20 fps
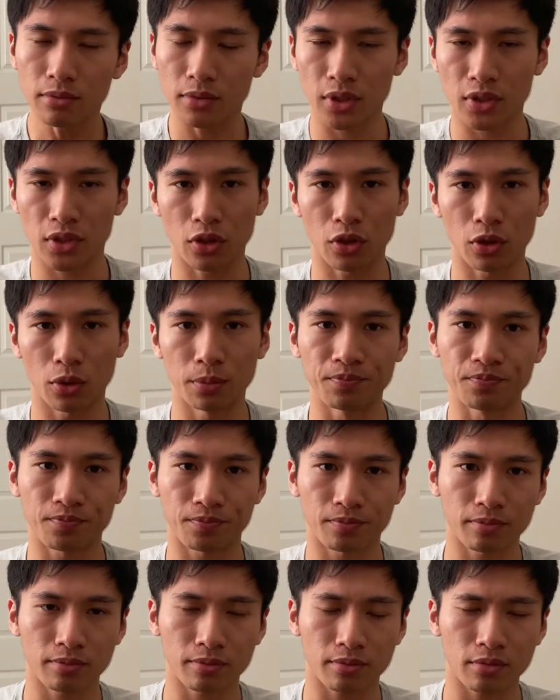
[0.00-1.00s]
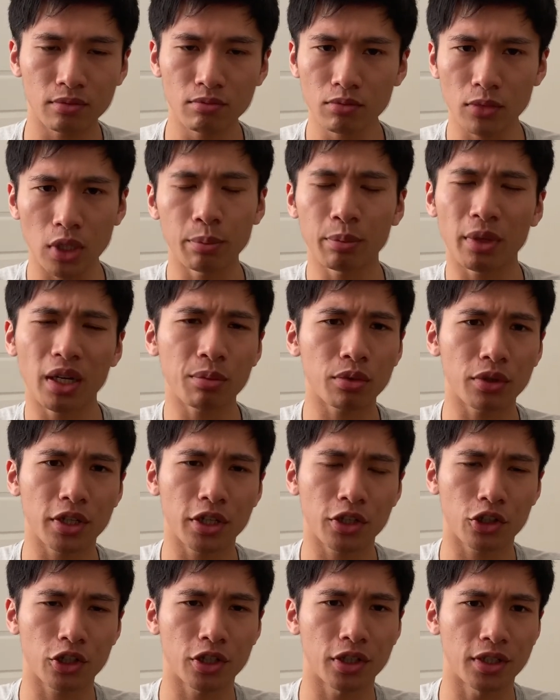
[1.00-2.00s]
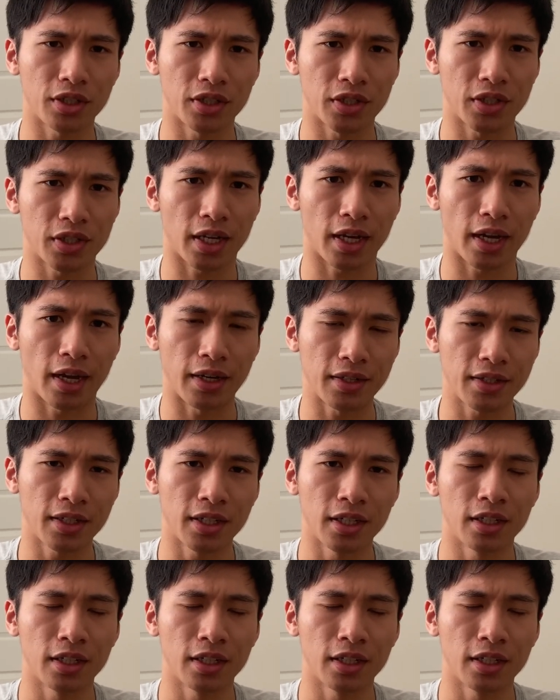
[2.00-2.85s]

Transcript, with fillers: So, my prediction is that